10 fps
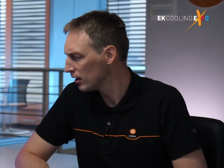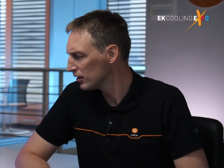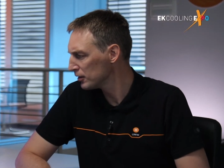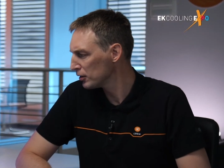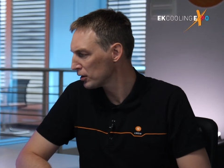
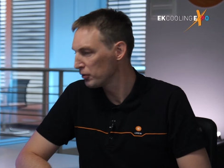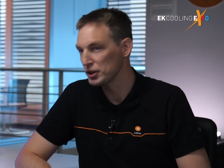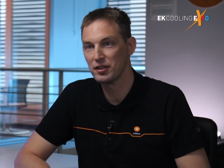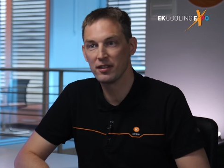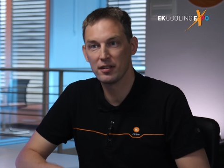The
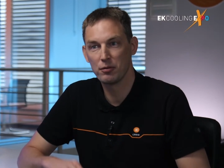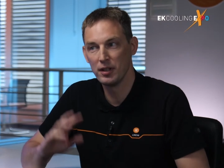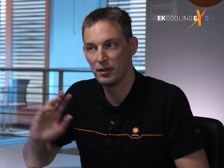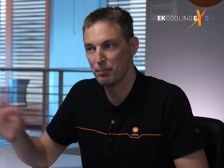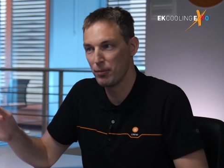questions are really
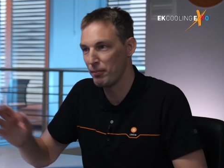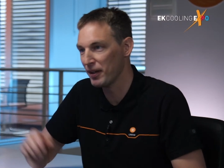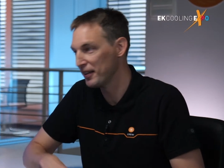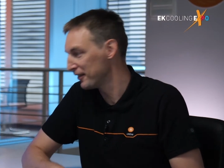popping in.